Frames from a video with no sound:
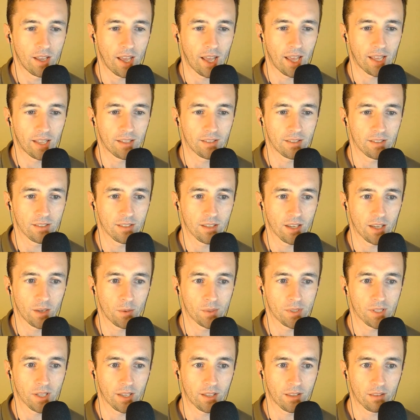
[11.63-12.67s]
And I
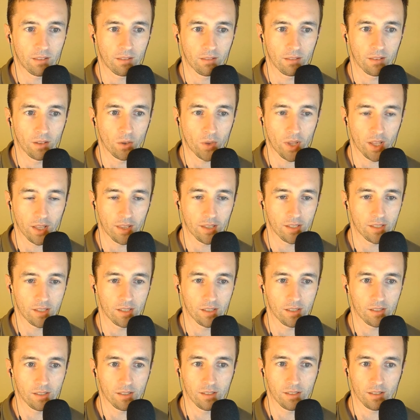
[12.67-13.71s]
was like, okay, this
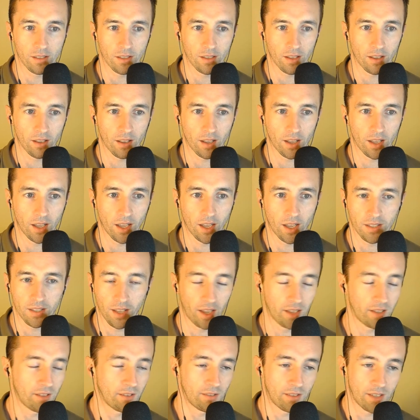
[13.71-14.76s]
is, I,
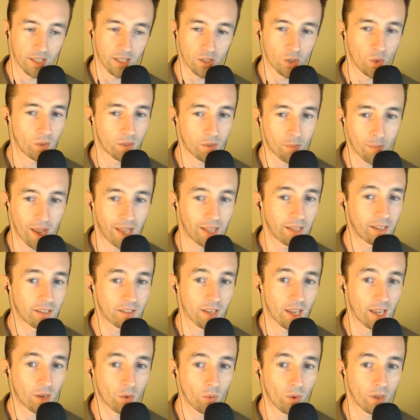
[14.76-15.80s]
I didn't know what a panic
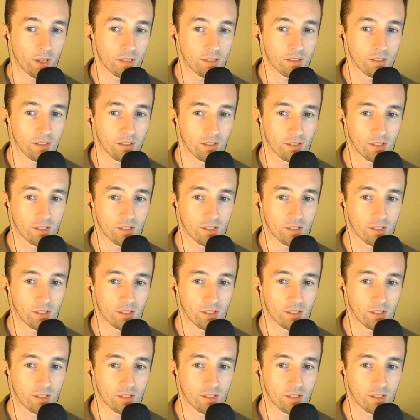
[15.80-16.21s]
attack was.